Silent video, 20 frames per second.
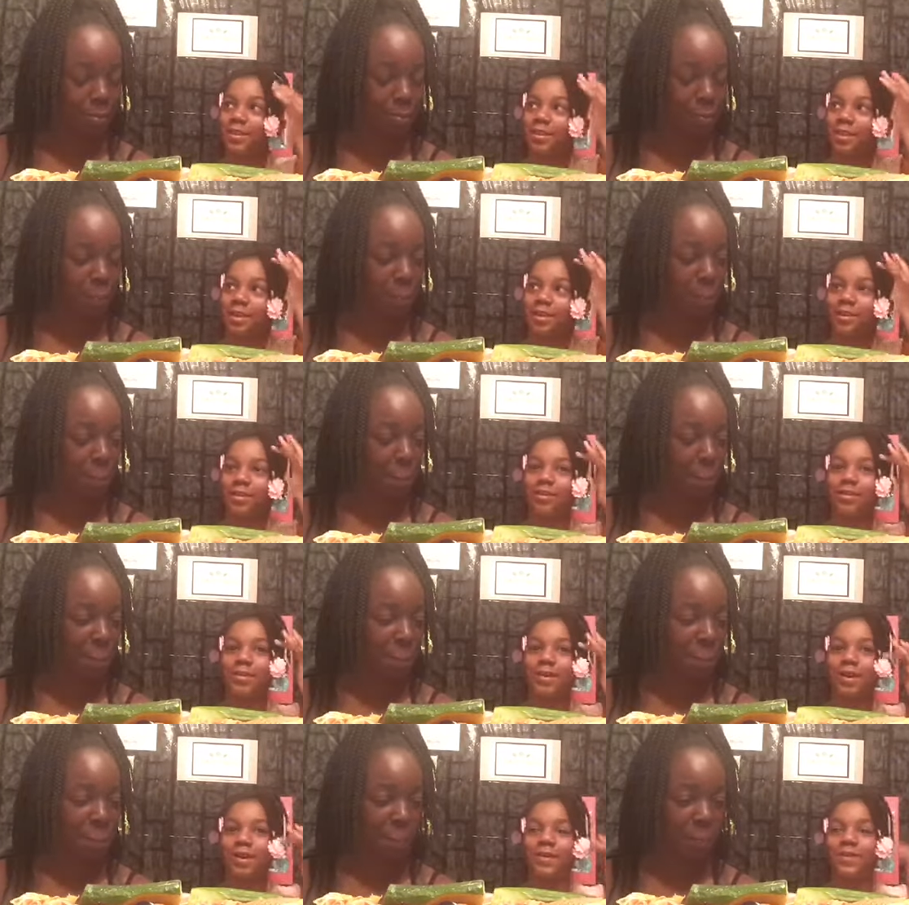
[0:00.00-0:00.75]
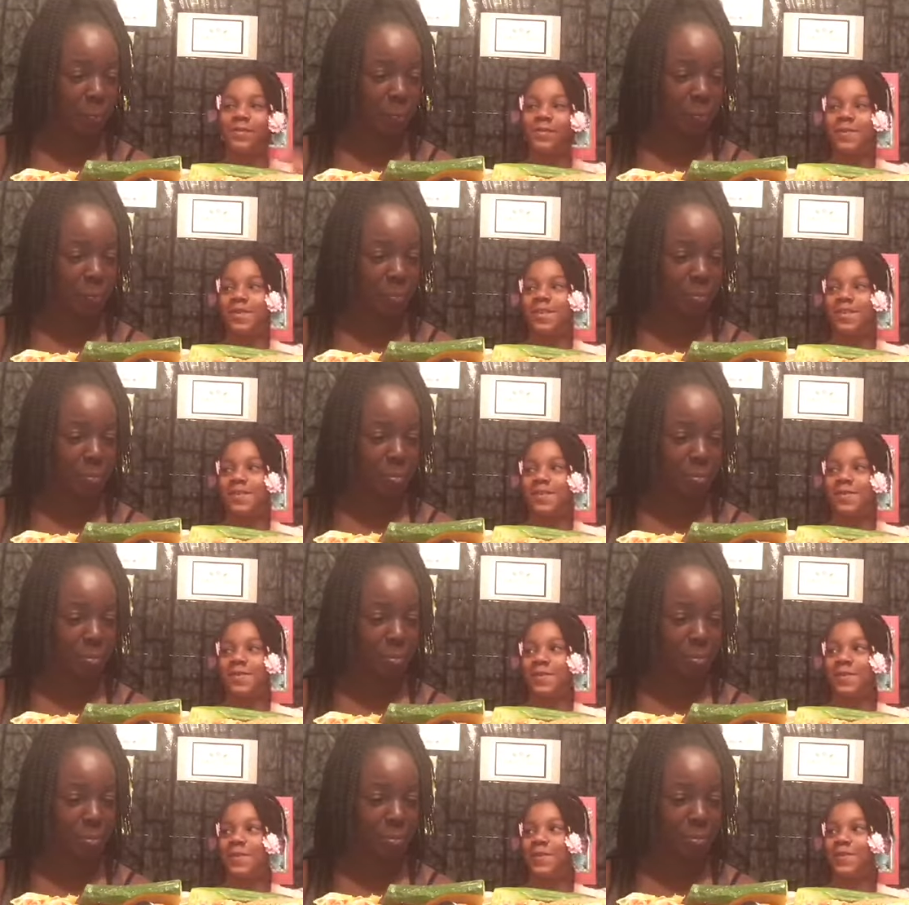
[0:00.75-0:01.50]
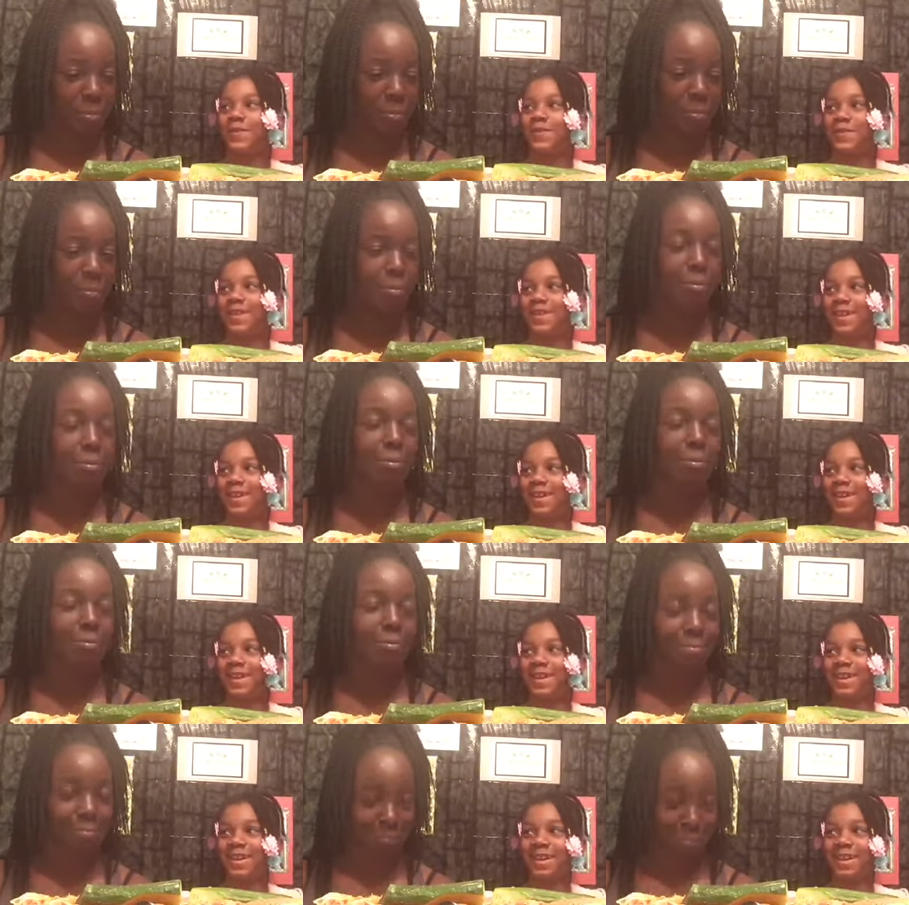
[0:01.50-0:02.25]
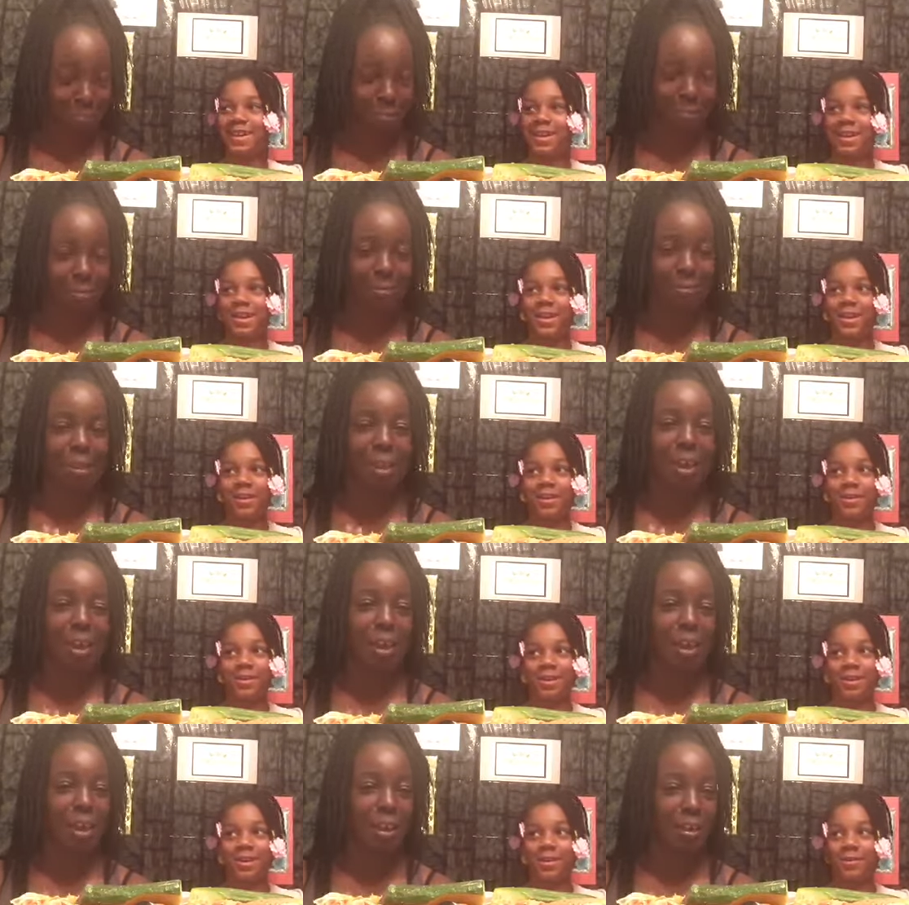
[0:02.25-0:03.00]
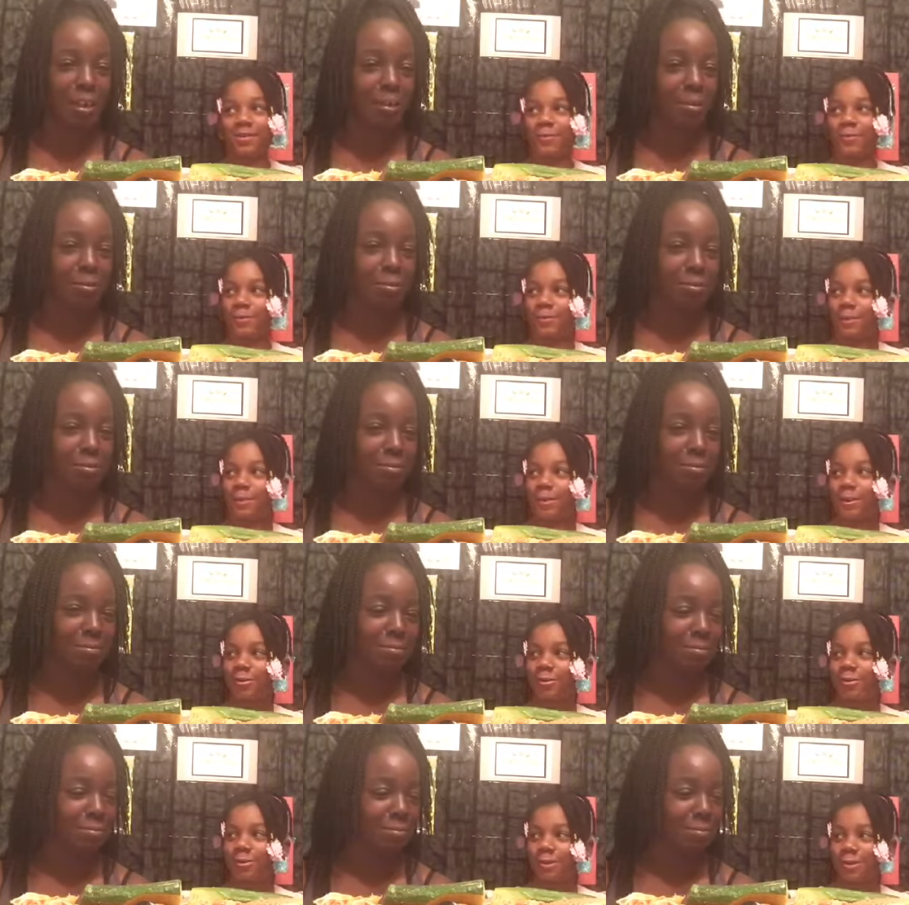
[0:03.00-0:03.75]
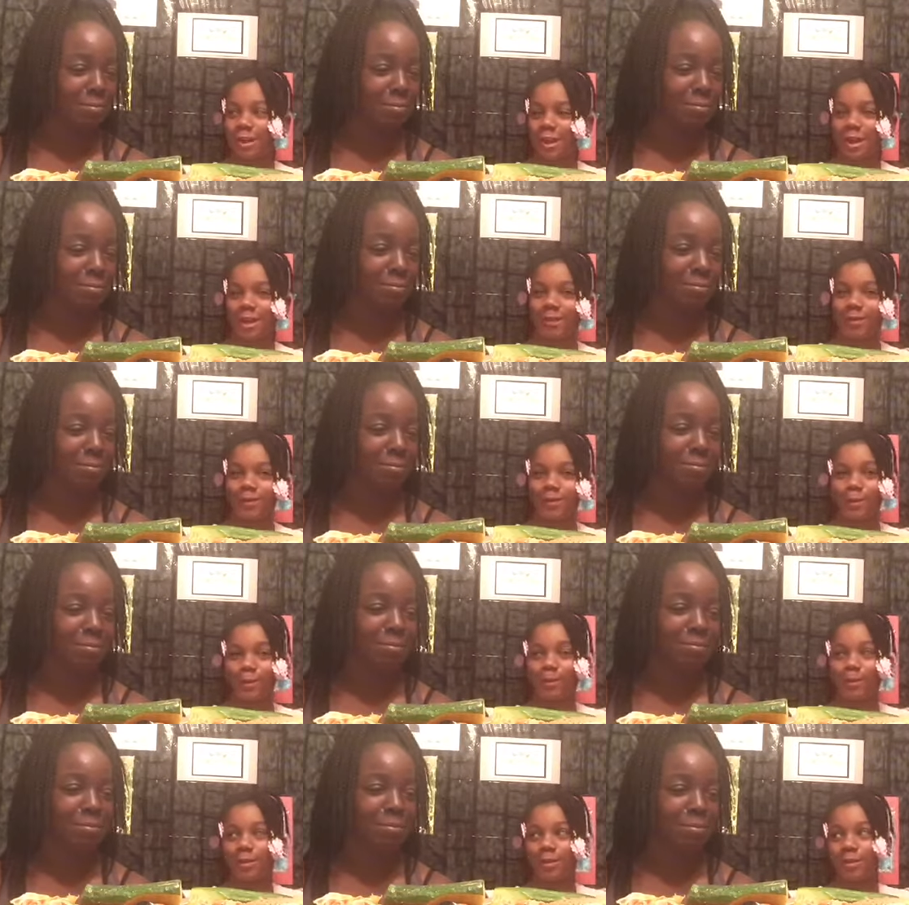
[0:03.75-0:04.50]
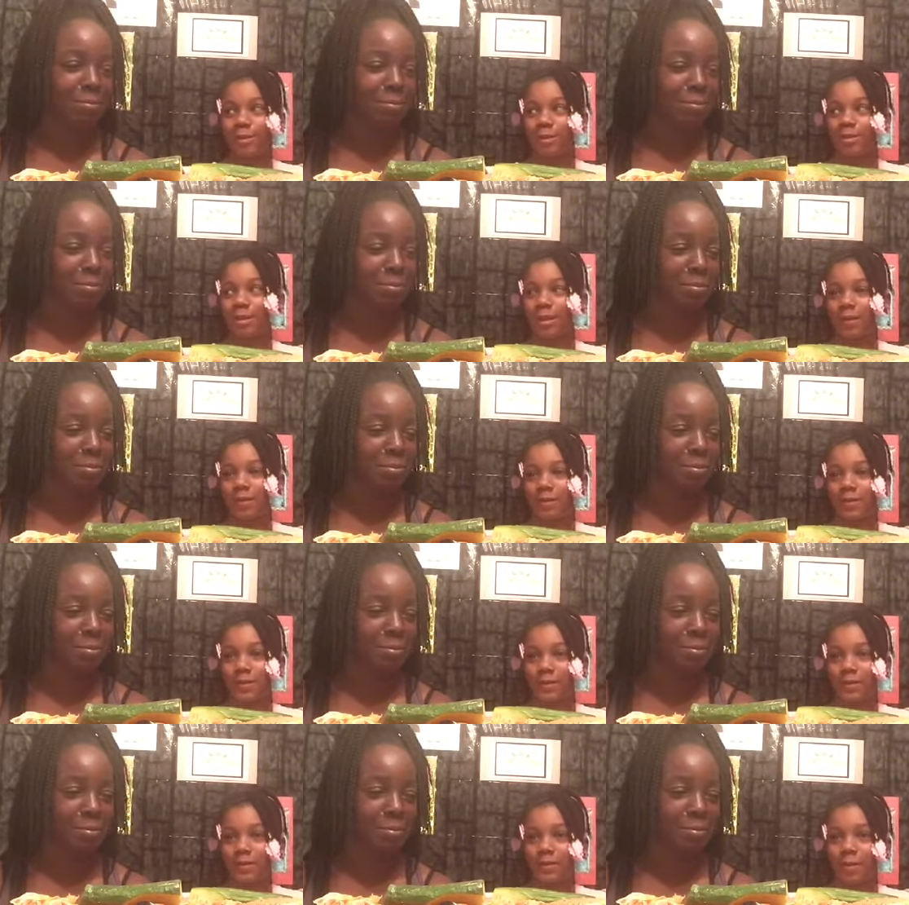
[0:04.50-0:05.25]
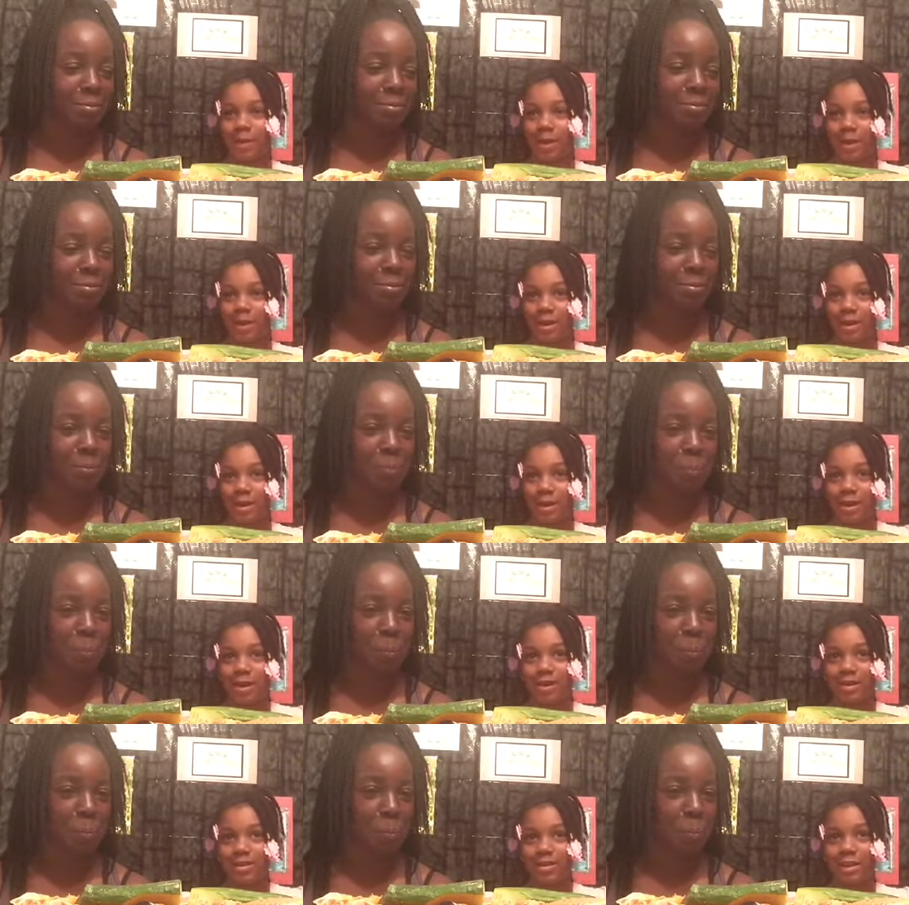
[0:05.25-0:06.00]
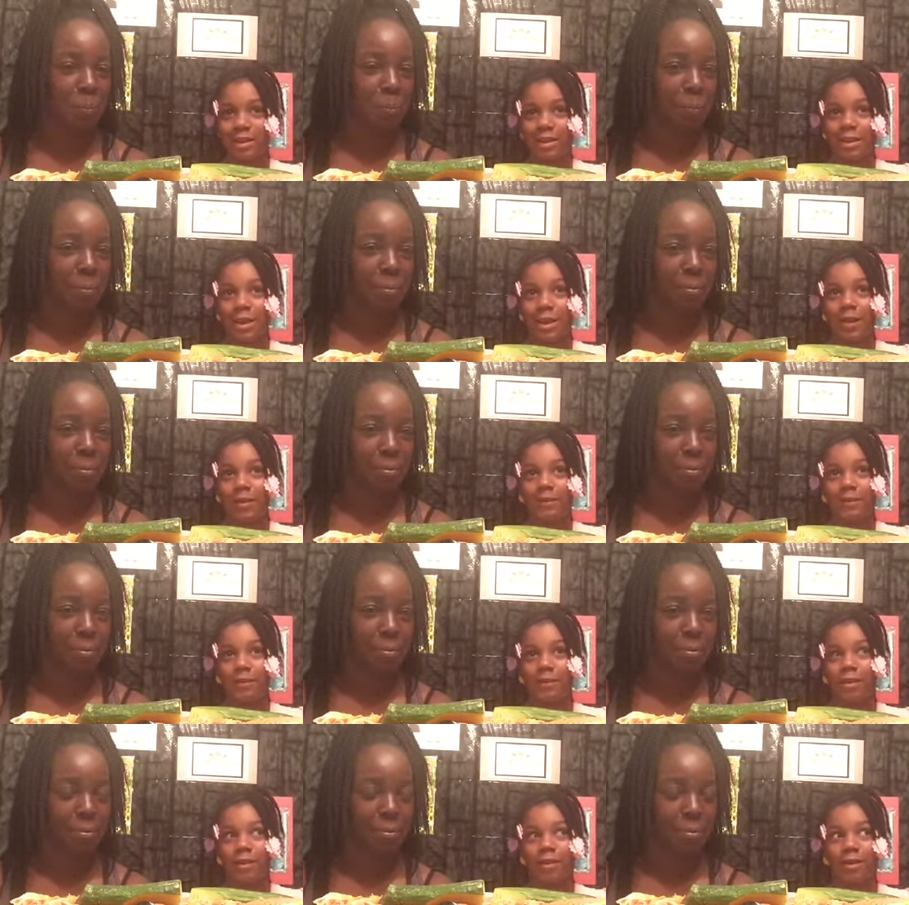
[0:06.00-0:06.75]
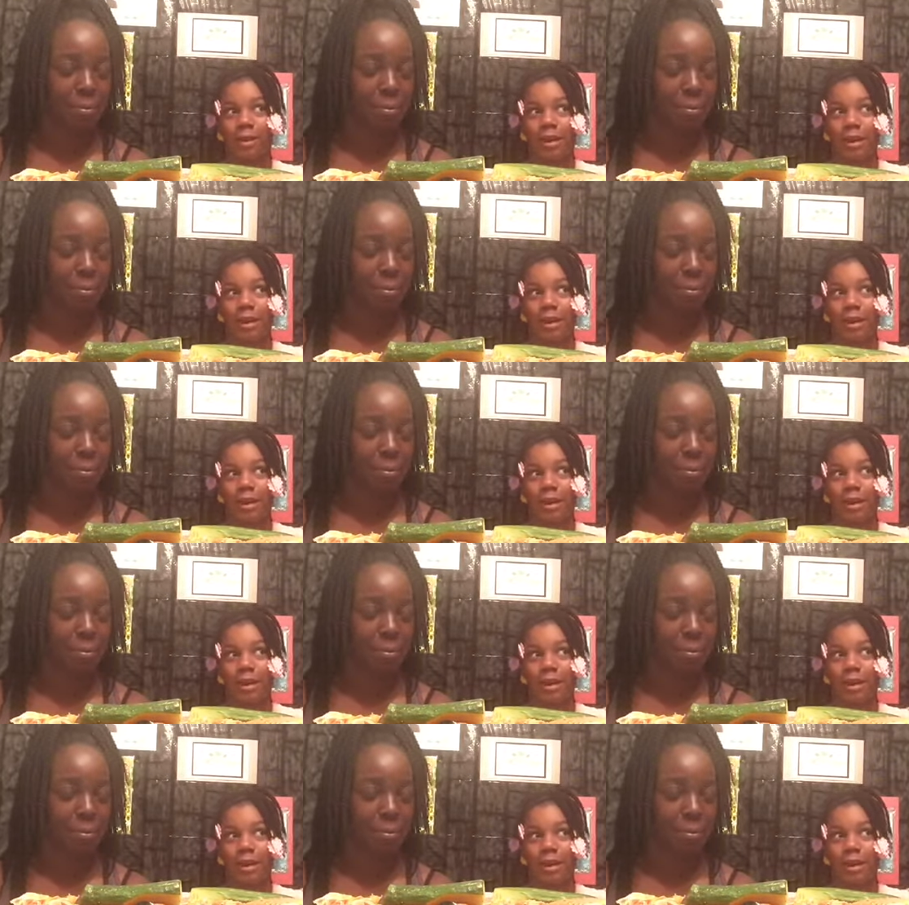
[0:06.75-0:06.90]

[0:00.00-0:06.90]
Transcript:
Speaker 1: thank you, God, for this food, and thank you for another day. We really love you, and take care of our,